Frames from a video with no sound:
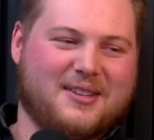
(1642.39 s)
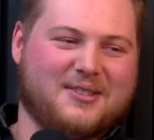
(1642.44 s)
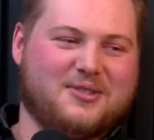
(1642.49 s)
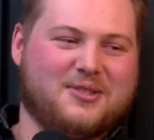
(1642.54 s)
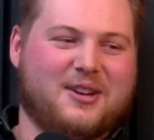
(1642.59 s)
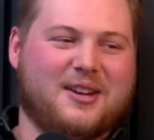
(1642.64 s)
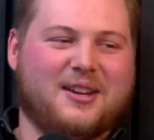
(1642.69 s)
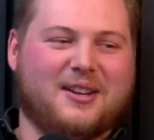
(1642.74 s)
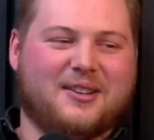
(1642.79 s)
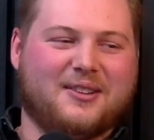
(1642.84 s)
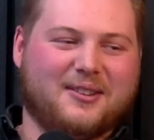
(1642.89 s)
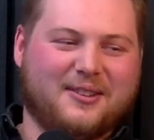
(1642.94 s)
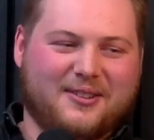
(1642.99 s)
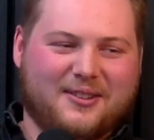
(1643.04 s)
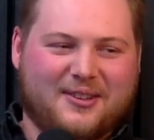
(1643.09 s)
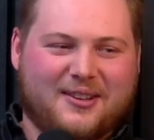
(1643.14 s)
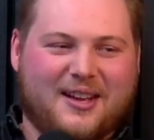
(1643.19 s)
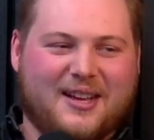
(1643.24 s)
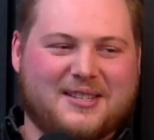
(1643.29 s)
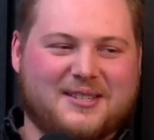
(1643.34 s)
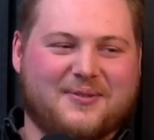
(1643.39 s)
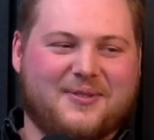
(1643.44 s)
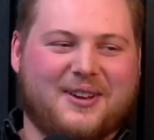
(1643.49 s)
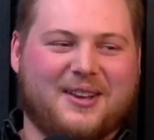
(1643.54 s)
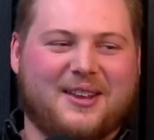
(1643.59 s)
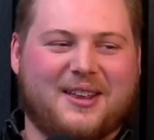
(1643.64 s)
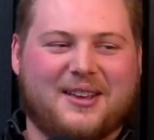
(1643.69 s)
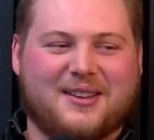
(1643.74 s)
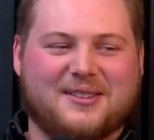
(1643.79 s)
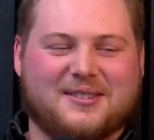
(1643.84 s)
try to
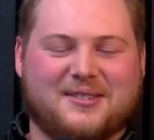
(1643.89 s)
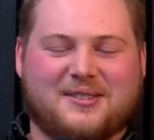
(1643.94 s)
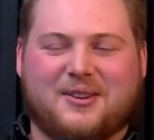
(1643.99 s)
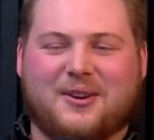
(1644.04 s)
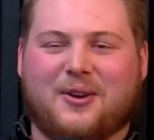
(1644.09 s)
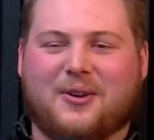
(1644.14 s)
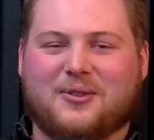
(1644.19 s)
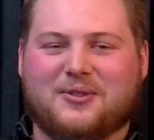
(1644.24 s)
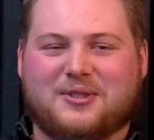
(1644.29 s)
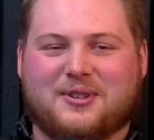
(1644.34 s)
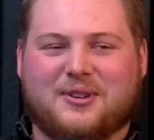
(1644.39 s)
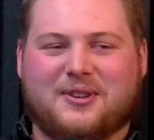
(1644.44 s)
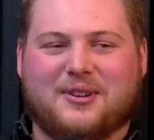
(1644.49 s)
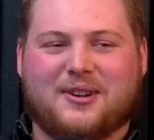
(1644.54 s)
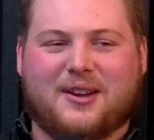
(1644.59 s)
classify that as culture.